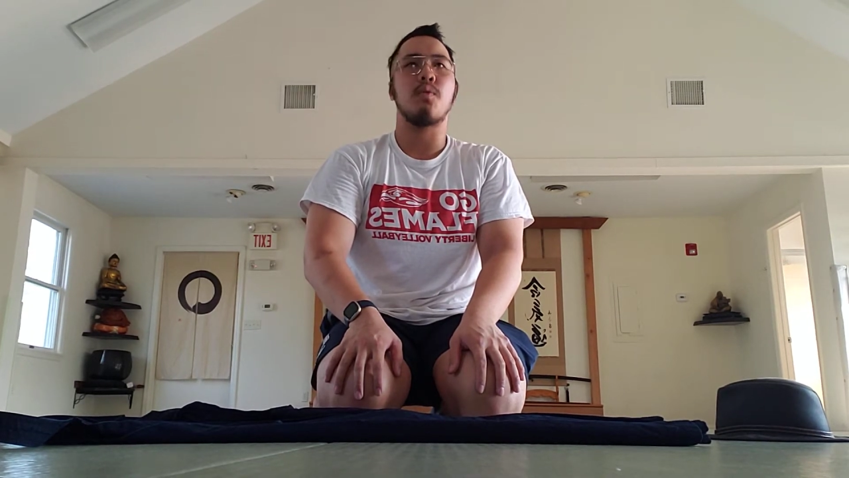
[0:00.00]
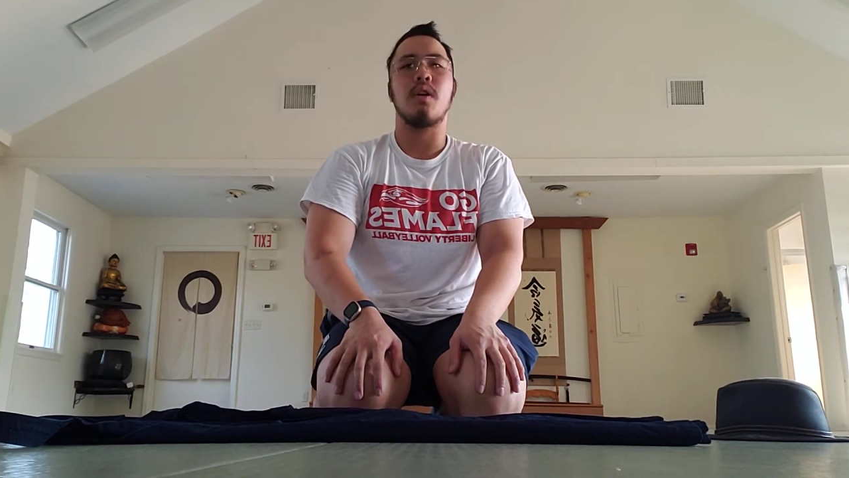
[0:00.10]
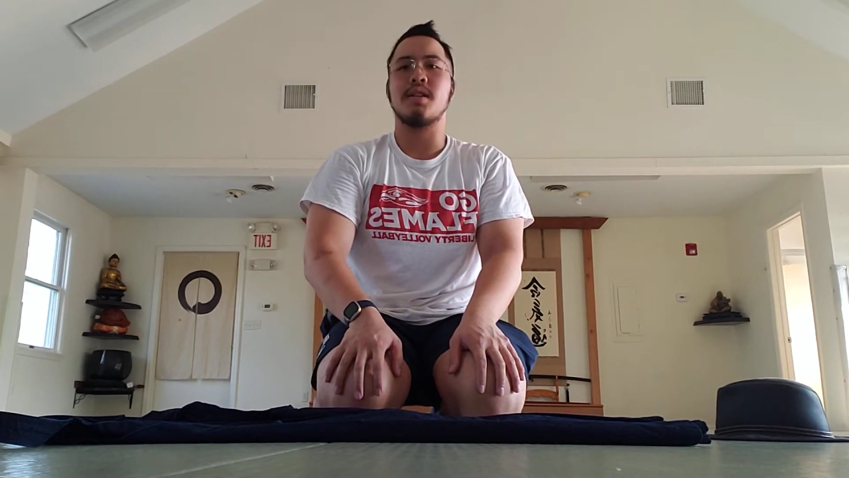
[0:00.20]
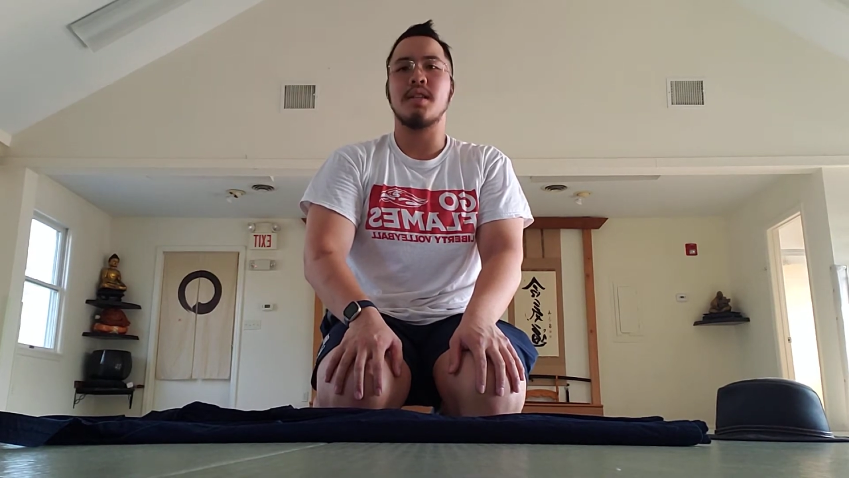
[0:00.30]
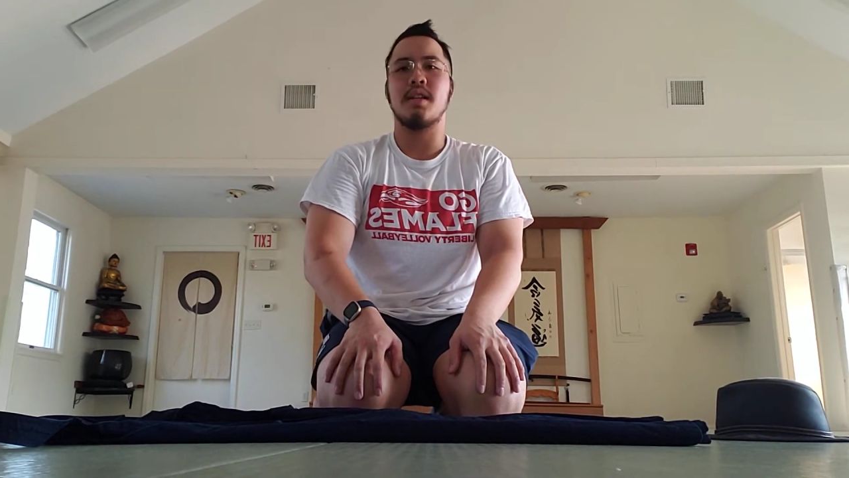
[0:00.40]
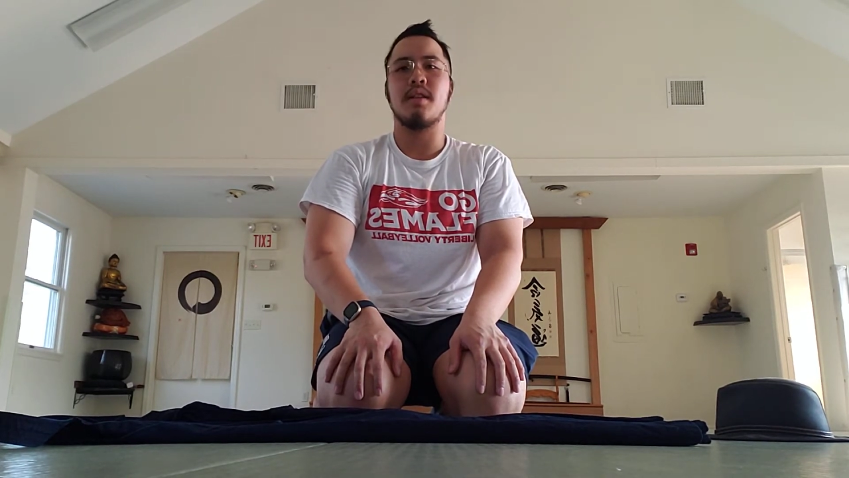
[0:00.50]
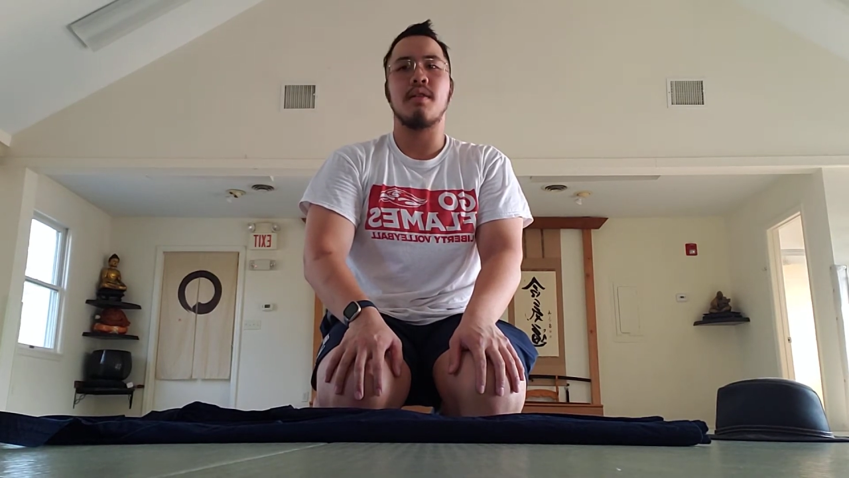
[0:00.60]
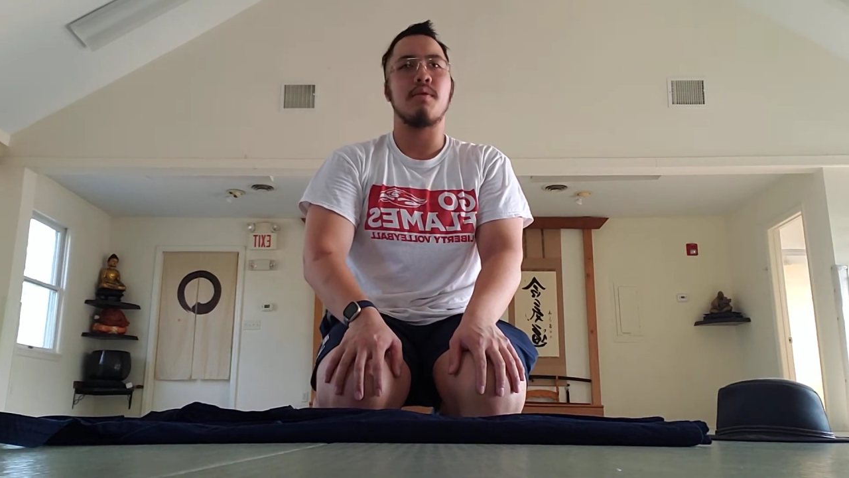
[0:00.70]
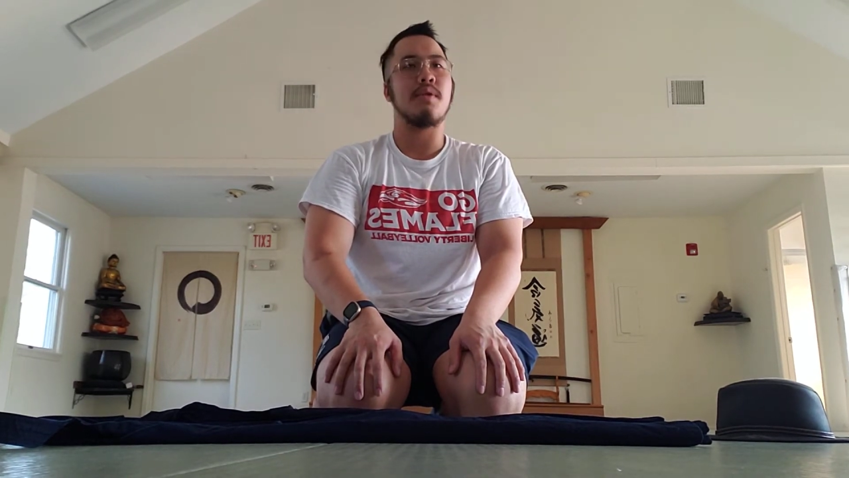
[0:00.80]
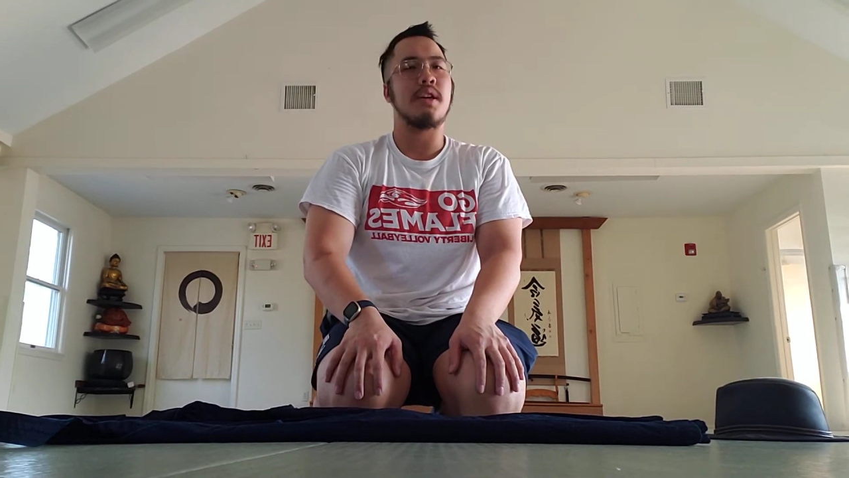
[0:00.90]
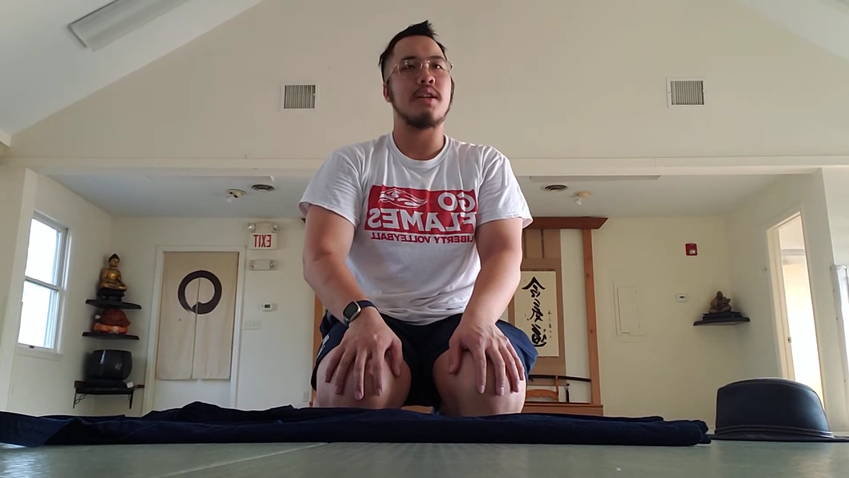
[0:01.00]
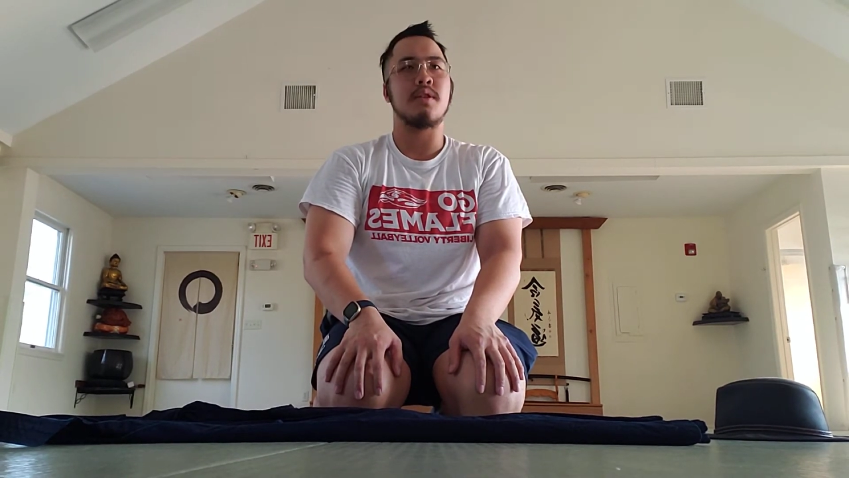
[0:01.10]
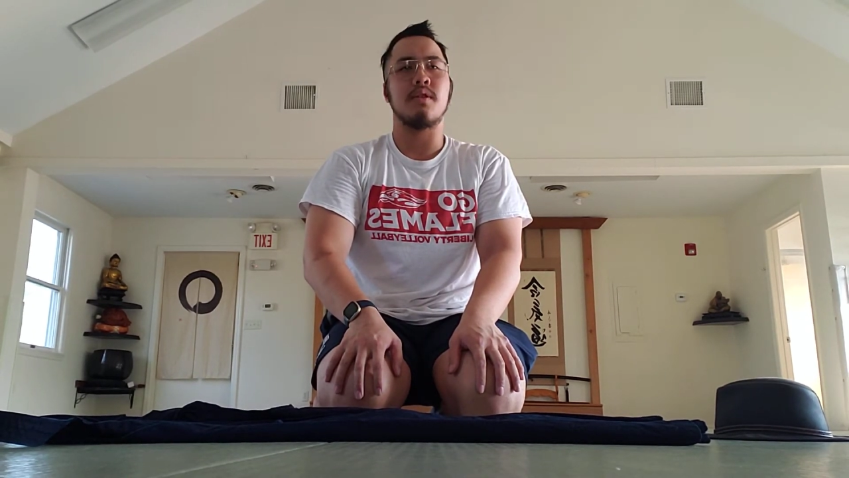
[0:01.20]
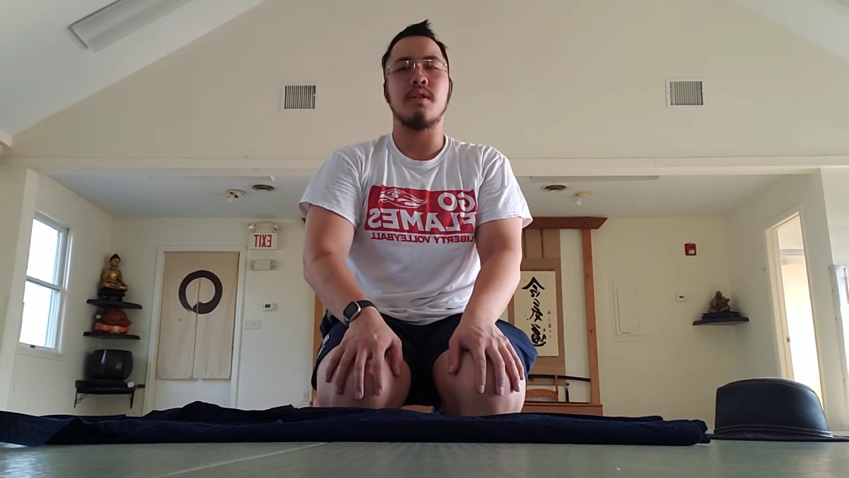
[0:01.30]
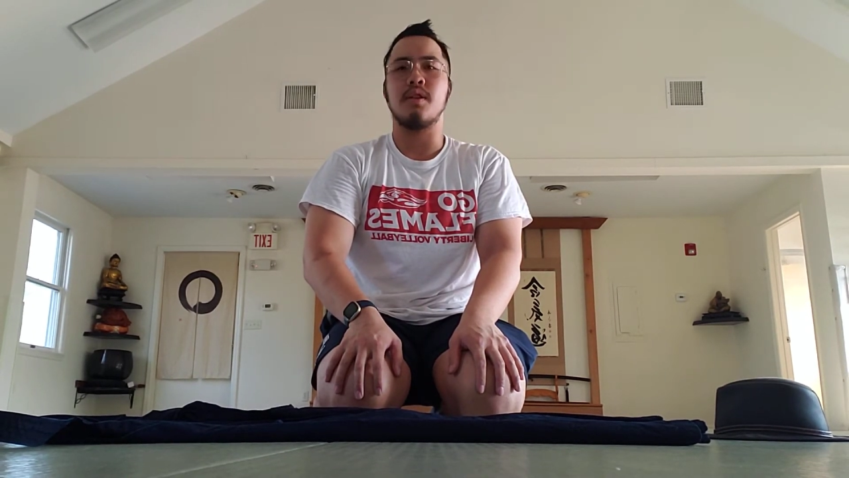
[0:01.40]
walks in through
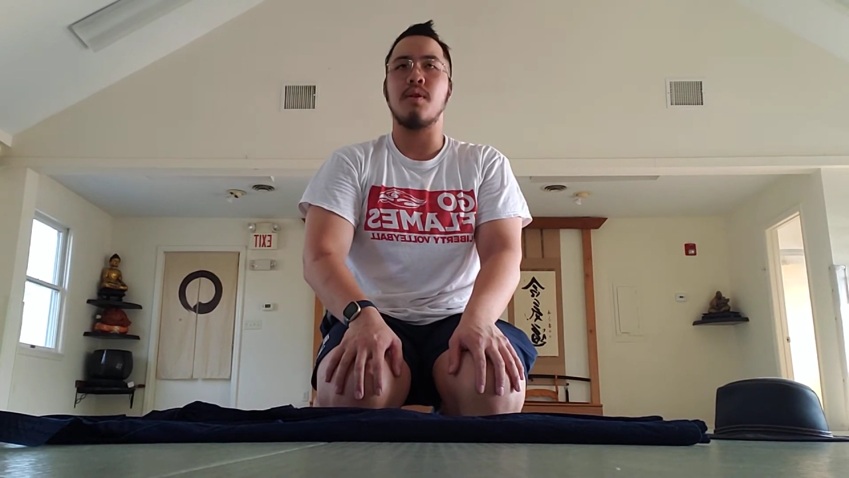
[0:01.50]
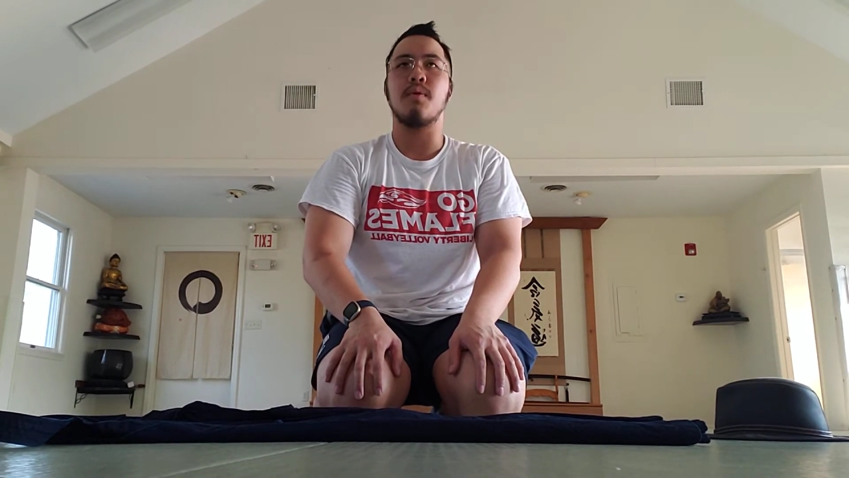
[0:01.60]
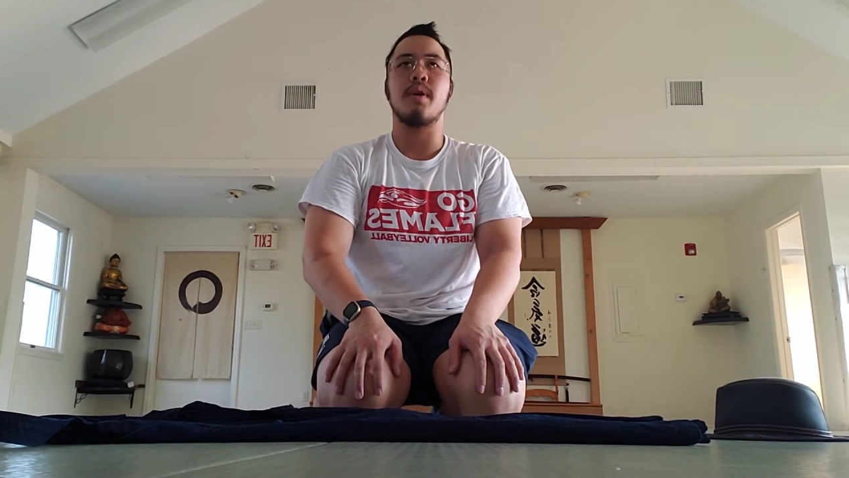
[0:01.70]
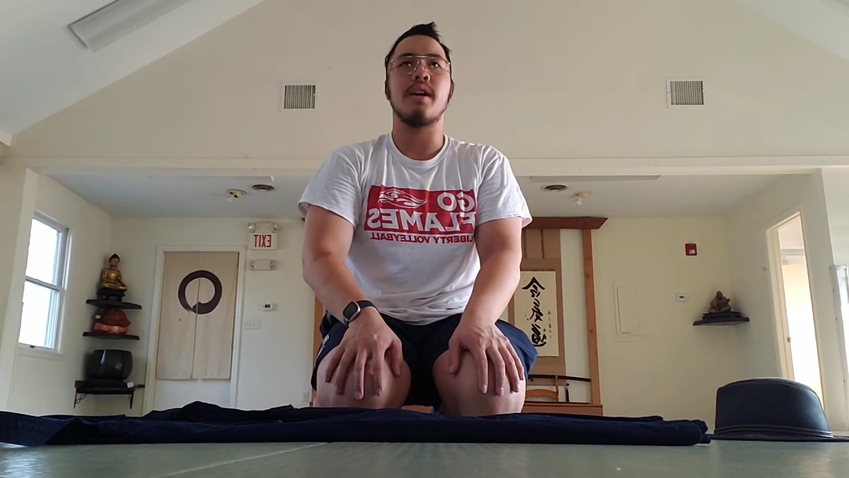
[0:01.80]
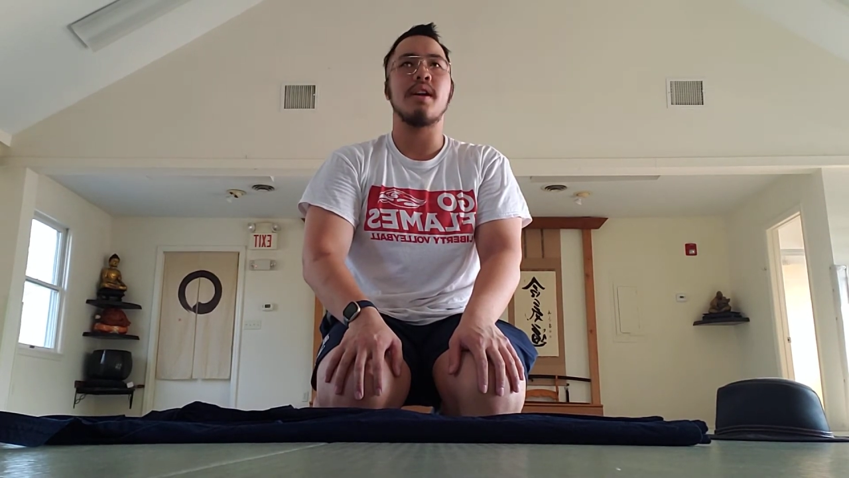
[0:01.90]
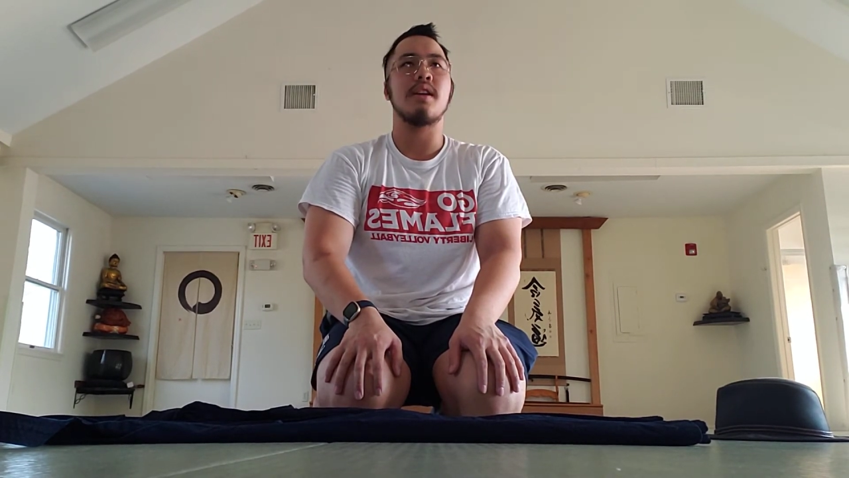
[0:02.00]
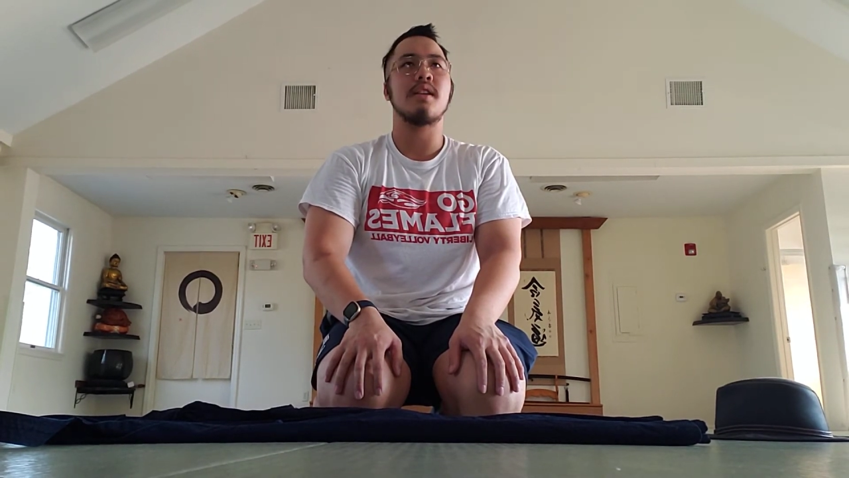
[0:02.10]
the doorway